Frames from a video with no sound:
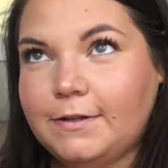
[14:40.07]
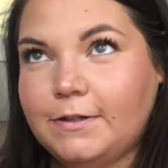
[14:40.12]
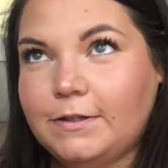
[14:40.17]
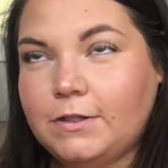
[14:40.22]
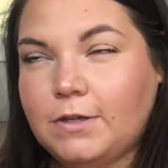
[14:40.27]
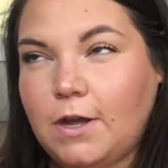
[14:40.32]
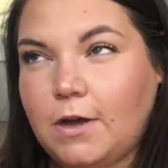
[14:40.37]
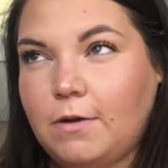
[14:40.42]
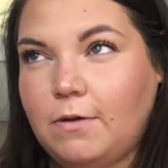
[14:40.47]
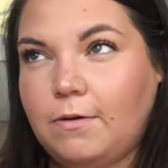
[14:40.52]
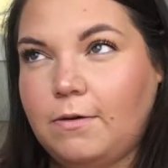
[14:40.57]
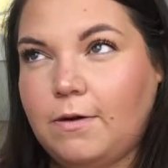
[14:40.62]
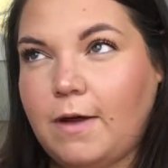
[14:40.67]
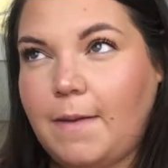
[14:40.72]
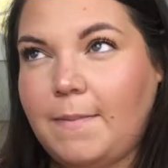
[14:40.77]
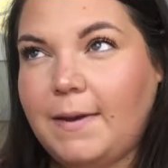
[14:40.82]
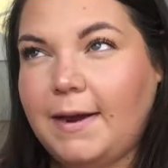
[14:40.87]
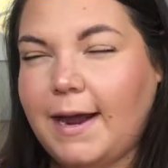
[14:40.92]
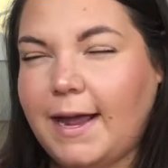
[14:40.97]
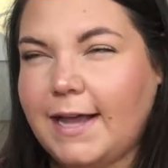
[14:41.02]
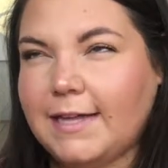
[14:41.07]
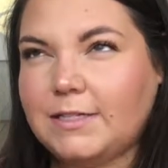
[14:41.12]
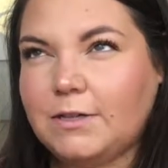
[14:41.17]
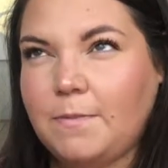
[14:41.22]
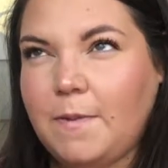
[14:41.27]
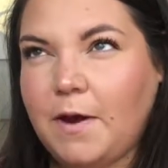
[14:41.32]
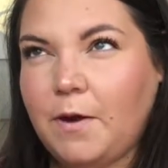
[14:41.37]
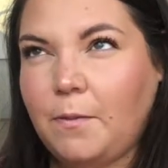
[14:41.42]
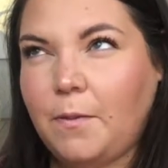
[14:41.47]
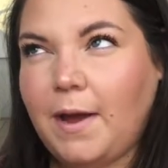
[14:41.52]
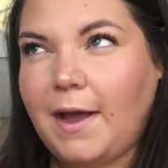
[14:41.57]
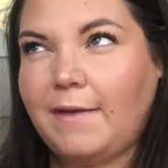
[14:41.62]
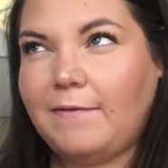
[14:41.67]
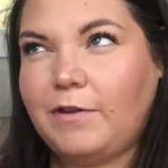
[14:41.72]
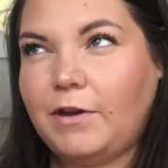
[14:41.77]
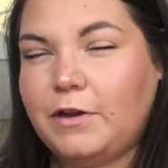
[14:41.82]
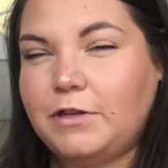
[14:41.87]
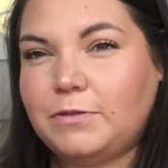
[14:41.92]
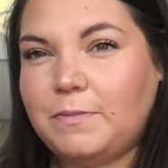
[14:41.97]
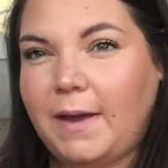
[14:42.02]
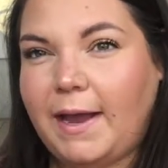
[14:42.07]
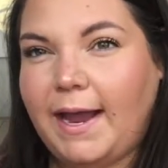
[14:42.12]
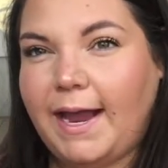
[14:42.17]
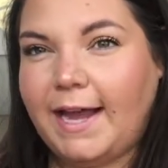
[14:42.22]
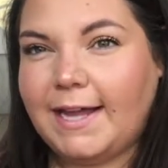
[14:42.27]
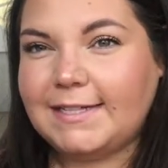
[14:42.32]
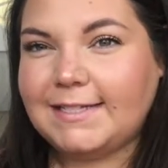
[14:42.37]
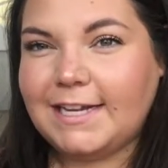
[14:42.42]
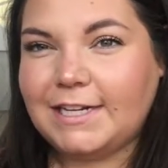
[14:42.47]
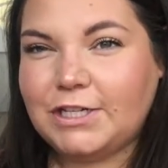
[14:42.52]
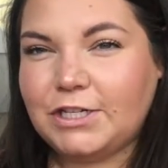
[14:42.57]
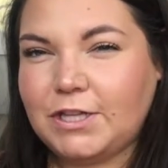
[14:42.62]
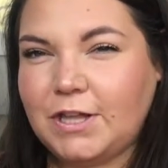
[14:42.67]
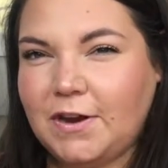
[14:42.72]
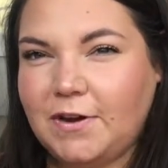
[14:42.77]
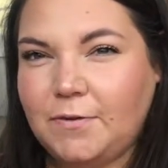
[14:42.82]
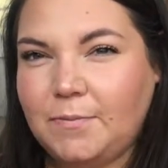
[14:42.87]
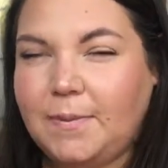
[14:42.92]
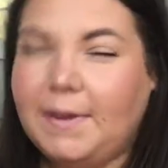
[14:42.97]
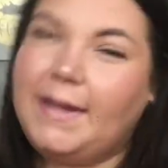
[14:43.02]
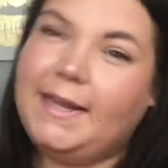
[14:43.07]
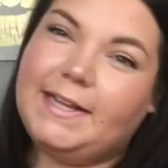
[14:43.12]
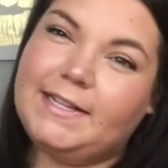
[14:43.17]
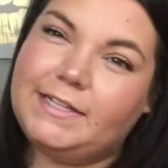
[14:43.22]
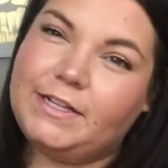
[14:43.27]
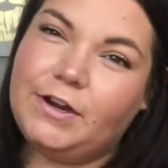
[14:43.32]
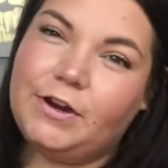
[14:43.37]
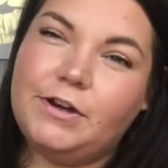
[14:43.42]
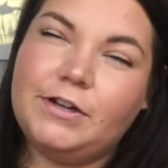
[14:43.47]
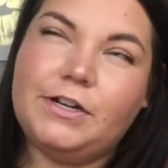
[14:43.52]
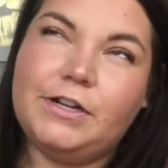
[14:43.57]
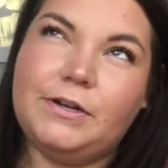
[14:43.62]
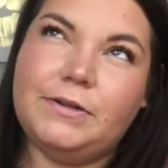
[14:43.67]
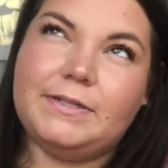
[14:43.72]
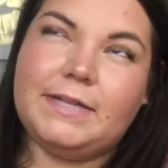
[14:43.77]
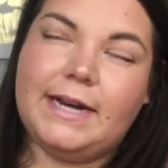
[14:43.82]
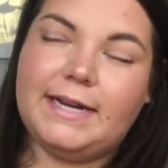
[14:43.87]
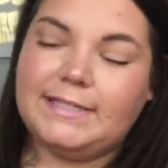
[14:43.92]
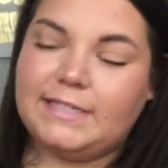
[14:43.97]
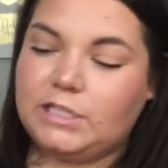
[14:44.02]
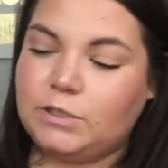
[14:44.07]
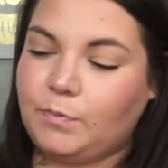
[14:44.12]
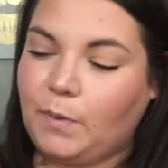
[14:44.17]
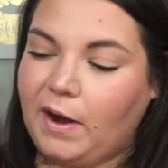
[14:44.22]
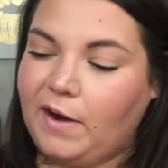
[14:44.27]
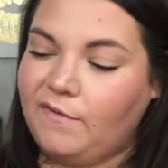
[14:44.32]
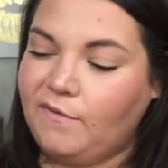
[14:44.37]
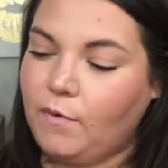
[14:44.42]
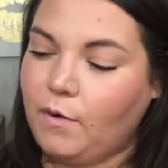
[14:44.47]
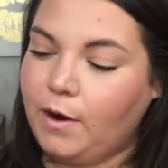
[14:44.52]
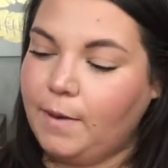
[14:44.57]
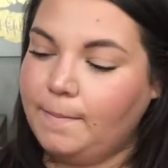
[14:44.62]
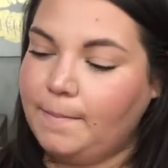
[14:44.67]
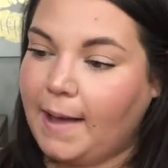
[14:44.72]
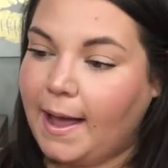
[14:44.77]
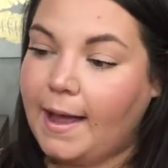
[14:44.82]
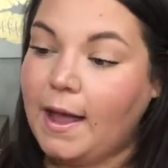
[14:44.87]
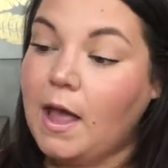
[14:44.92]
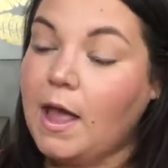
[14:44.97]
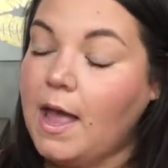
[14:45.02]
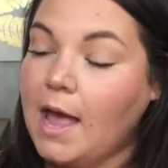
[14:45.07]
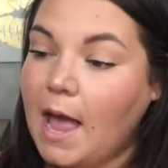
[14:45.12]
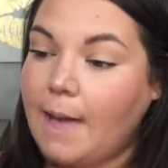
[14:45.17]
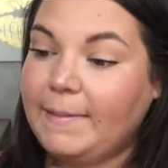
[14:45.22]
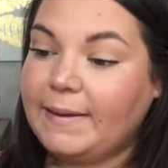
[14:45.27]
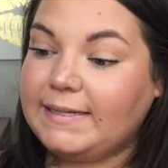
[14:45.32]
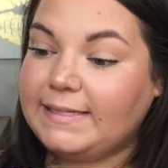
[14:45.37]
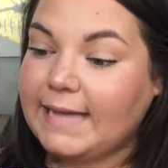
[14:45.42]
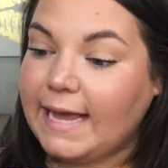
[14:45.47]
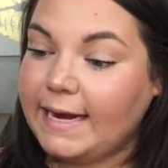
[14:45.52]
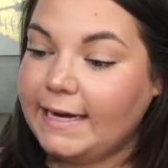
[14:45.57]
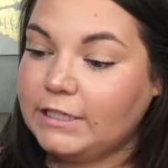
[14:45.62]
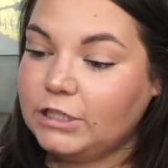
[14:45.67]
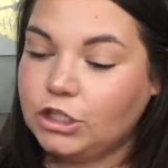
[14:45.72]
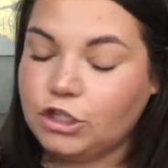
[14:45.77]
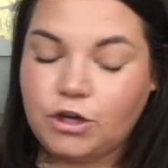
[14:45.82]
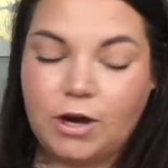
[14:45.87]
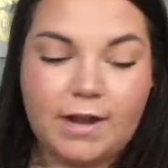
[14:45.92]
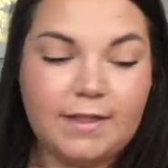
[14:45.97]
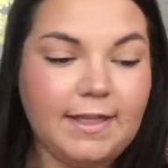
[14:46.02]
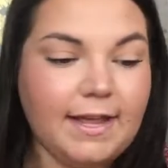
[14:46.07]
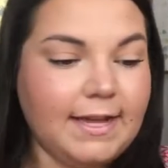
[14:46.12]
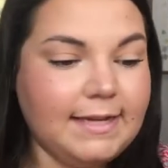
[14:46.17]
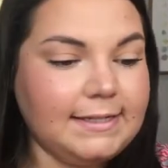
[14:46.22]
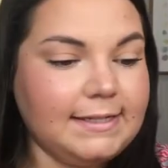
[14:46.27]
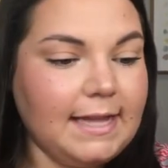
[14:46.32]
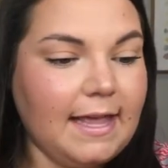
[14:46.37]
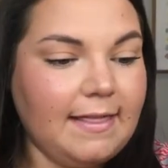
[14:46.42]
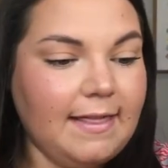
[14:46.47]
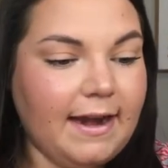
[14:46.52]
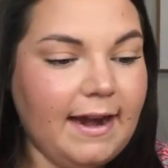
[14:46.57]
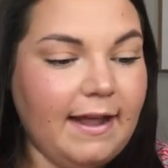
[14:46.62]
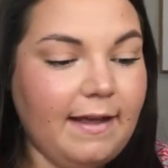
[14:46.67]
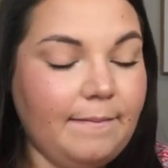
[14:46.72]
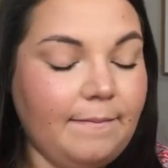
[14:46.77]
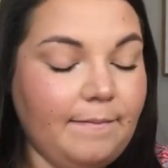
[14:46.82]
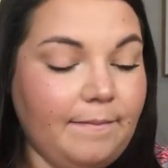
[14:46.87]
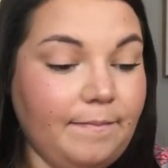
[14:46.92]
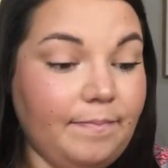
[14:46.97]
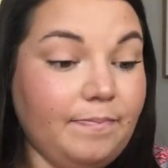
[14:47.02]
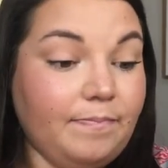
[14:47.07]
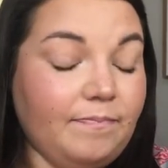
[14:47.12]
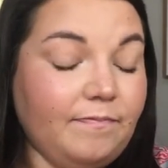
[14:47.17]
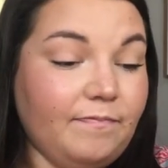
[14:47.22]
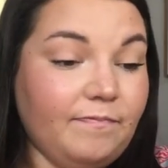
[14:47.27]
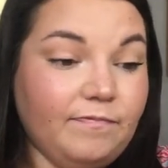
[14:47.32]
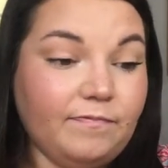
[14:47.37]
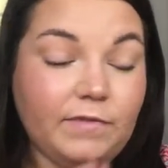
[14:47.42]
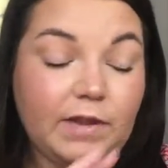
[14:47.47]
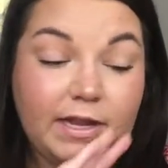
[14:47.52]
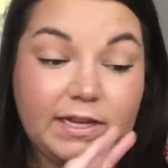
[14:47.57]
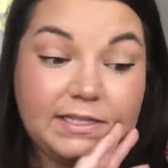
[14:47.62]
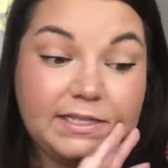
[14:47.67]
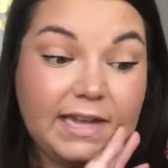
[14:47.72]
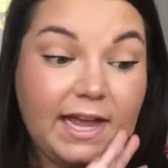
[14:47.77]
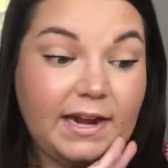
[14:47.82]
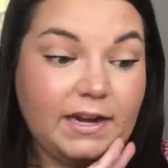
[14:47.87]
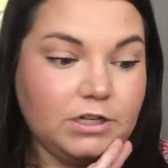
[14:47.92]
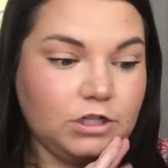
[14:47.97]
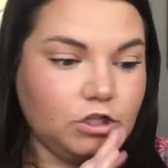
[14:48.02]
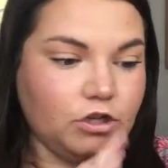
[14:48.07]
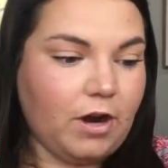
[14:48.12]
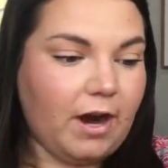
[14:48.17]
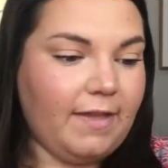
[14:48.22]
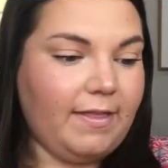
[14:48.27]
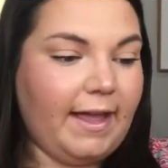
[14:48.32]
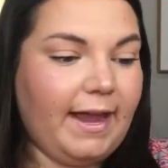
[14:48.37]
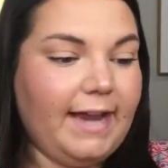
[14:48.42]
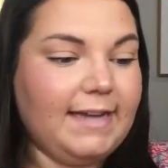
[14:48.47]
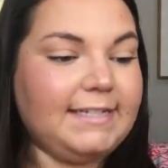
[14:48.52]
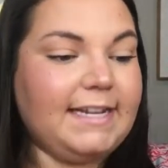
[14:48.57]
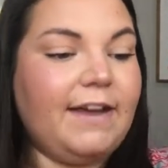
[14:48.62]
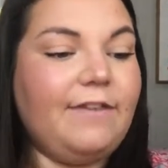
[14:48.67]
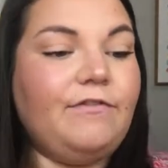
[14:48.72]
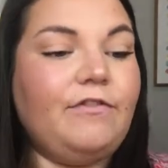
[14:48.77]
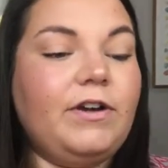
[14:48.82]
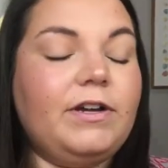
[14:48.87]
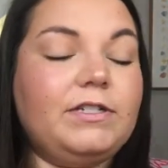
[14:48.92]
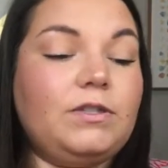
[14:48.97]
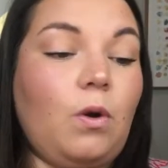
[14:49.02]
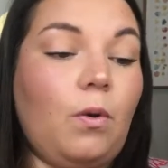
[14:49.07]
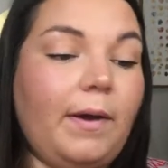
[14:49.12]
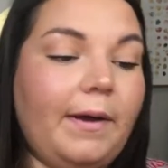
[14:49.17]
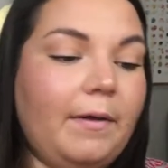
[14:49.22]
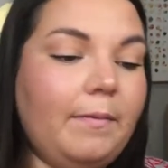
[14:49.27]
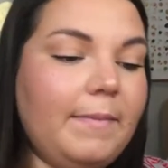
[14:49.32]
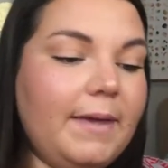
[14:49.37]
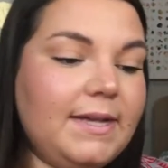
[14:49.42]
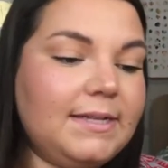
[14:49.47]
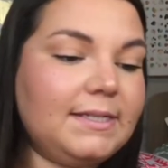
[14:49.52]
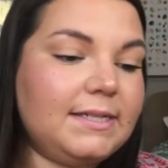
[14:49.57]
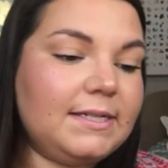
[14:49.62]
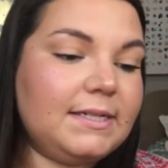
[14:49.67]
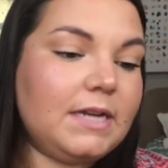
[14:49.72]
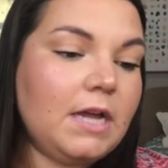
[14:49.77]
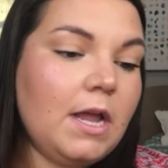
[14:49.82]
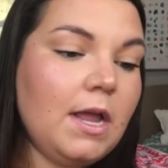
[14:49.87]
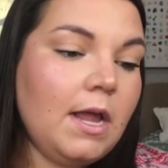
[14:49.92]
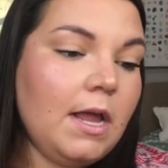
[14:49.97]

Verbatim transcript: So I mean, I guess no matter what, I have to use my hands. I just thought it'd be easier to use it as a spray form, but I'm excited to try this, and then I excited to try the Anti-Frizz Oil Mist.